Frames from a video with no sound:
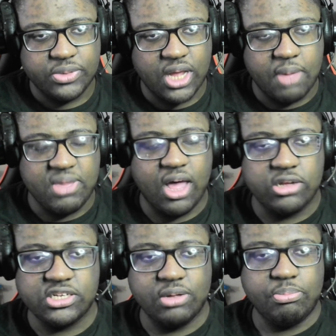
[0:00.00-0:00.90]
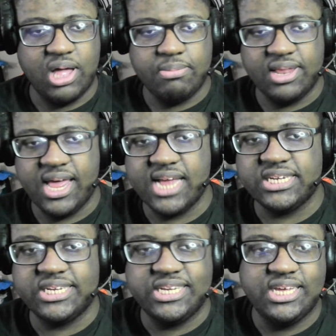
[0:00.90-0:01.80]
I mean, also Bobby
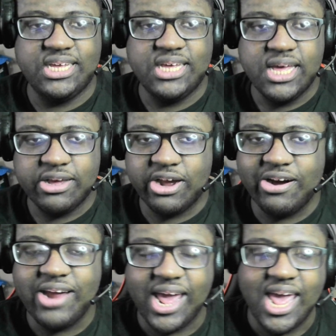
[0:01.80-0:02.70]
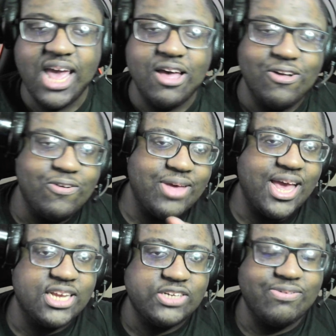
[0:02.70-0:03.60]
Lashley, Kurt Angle
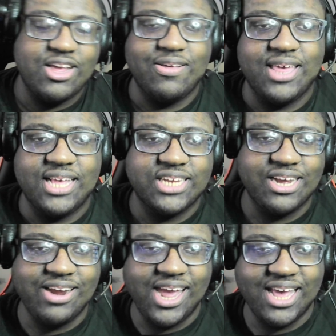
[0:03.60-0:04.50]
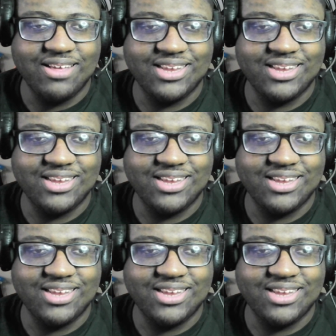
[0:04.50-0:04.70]
as well, because Kurt Angle is